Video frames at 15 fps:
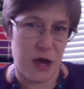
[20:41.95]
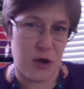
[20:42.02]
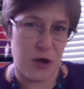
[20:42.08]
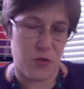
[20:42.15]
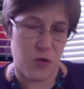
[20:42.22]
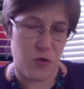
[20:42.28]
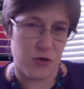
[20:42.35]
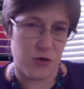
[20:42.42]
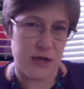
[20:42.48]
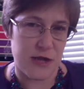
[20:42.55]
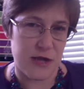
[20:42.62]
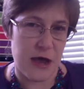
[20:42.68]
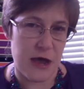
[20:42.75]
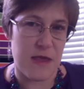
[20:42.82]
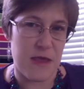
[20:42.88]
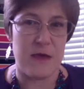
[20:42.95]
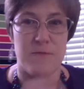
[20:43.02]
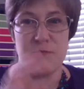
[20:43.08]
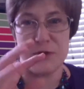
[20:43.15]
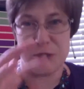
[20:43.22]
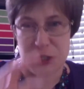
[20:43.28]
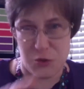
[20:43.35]
Unroll.me
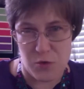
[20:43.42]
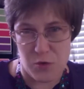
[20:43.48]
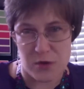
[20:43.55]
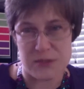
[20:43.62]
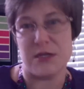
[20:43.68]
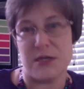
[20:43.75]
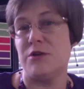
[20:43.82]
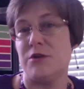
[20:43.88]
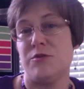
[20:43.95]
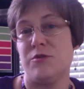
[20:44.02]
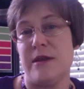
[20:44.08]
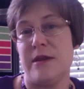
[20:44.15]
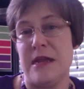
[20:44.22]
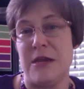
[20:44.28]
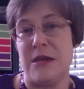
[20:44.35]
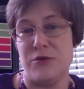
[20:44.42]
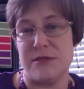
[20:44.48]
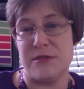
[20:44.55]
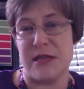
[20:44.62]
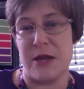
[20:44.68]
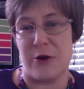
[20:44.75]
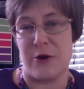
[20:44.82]
but you want to go to an
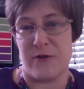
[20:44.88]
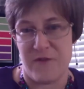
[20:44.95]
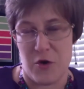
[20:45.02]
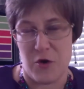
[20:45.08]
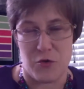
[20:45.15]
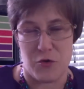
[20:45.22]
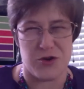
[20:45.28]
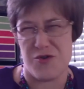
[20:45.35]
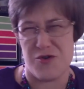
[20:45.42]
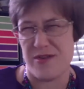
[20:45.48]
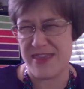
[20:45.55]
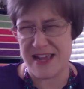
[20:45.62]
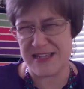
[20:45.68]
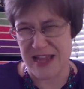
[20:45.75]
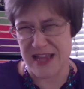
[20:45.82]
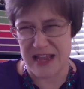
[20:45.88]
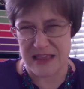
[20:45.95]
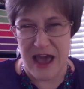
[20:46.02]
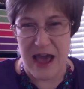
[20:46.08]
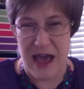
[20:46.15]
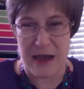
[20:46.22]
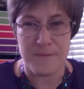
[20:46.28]
e-newsletter folder or things like that.